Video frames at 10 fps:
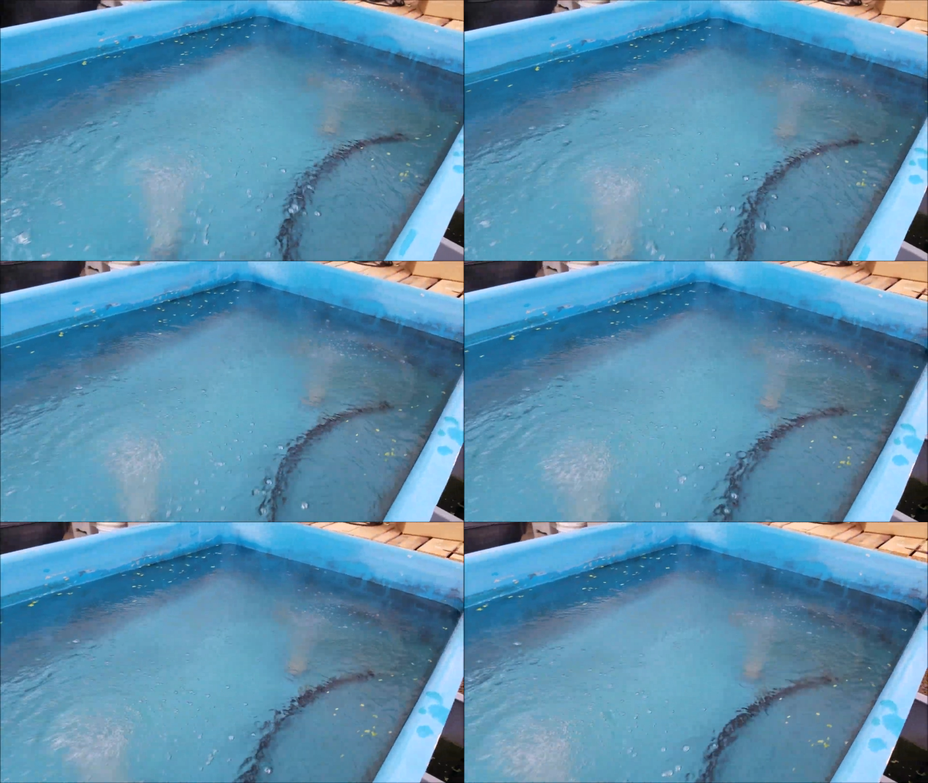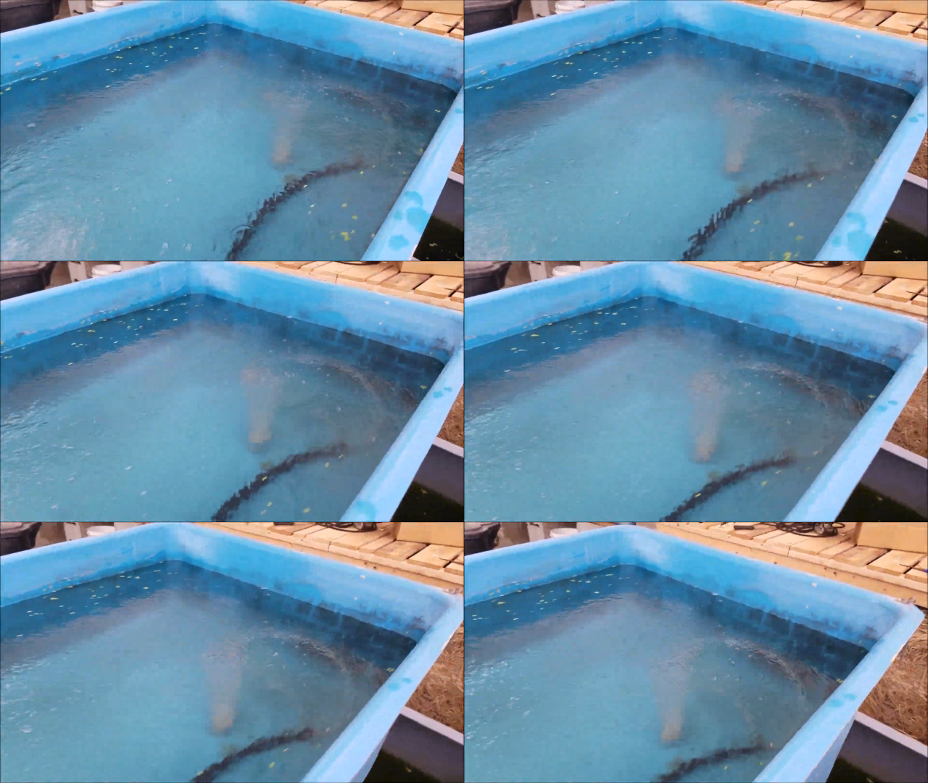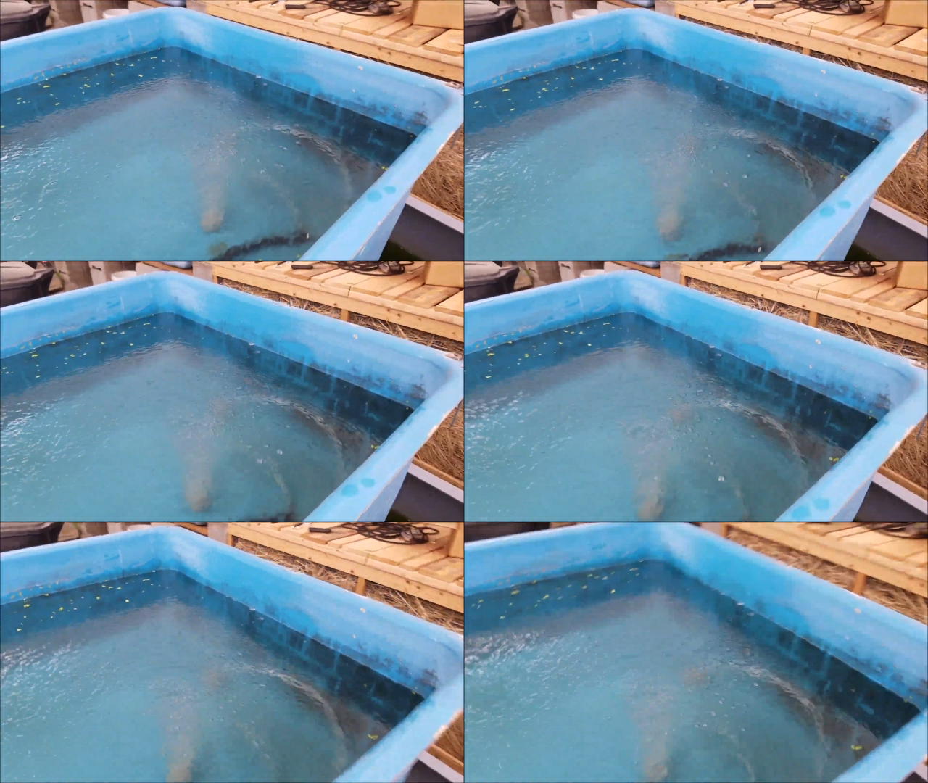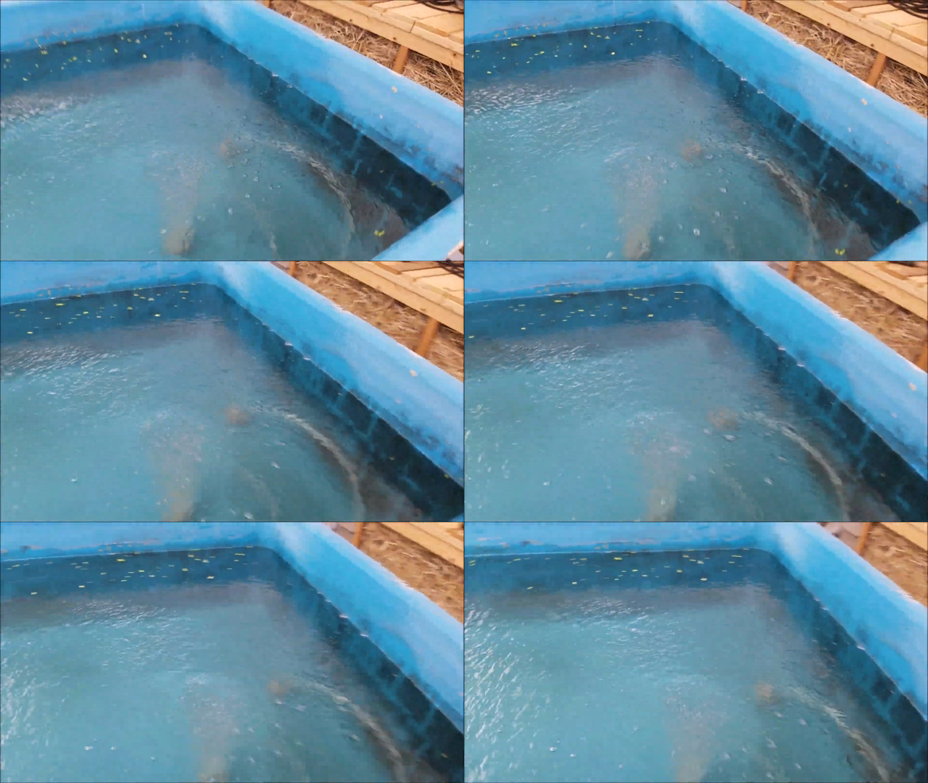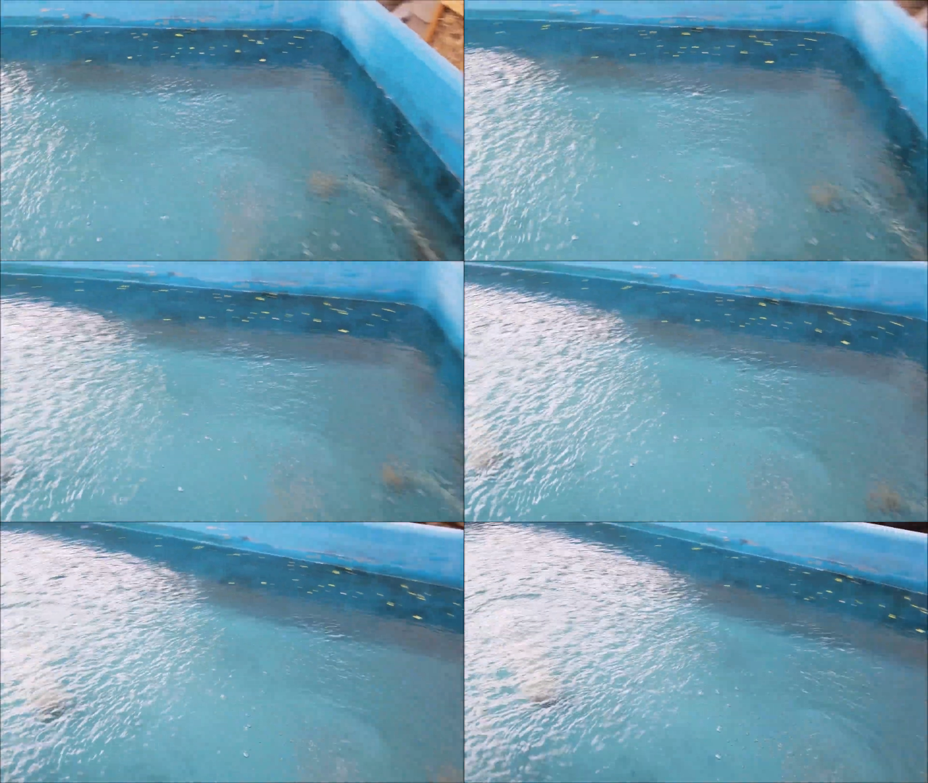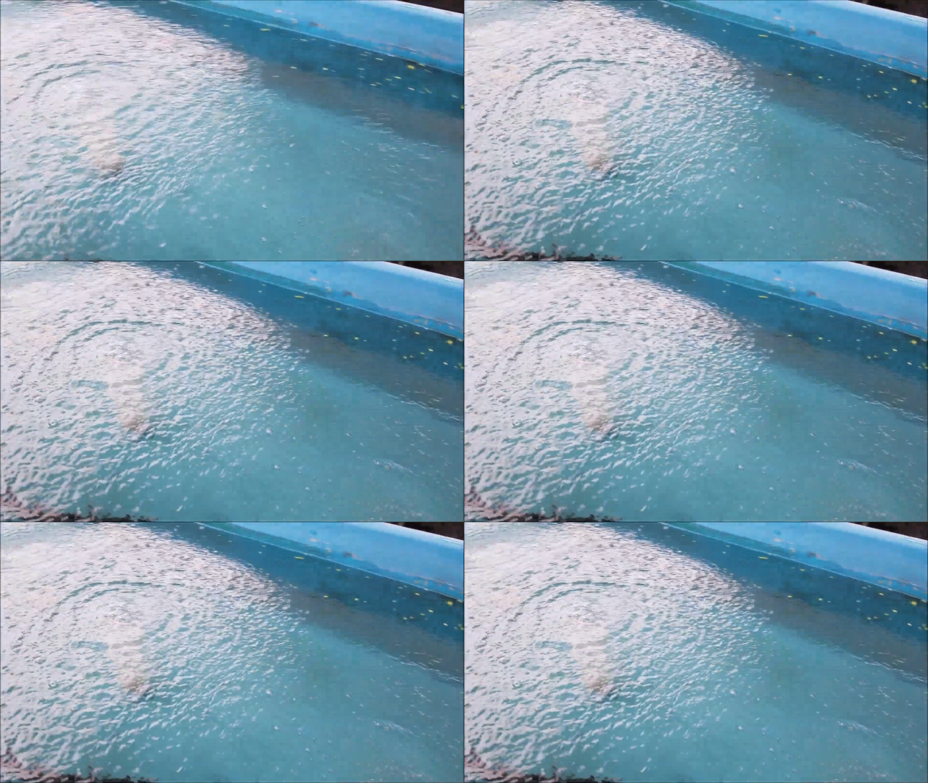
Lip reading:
(no speaker visible)